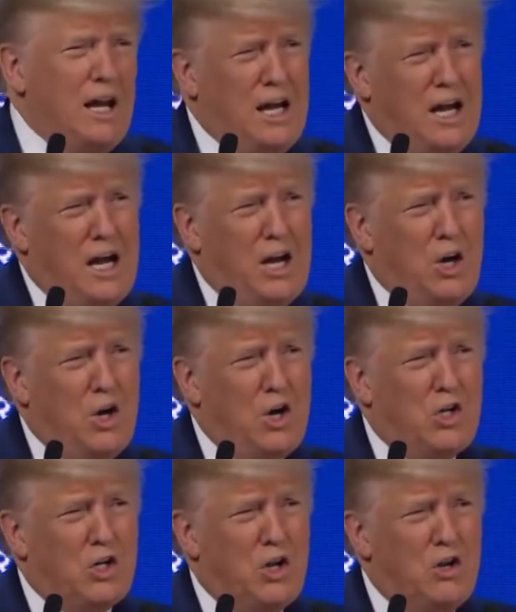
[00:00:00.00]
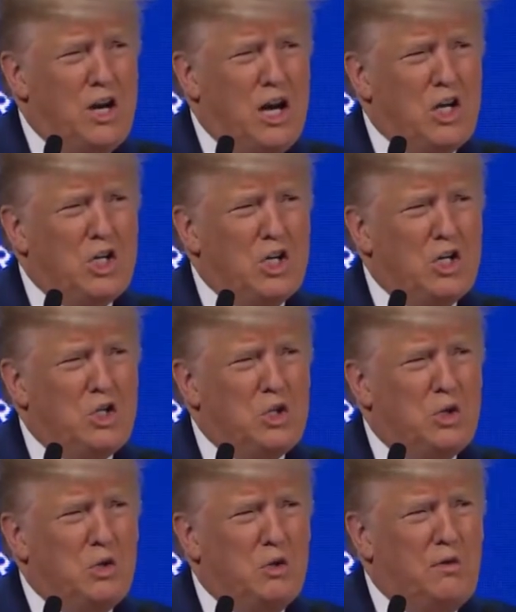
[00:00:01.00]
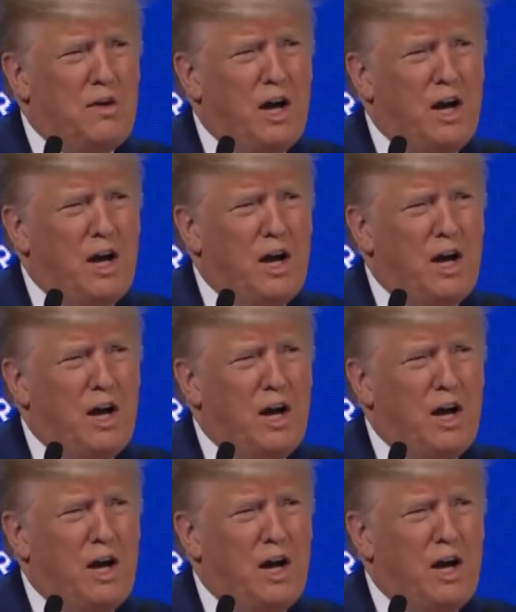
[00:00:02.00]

Today, I urge other nations to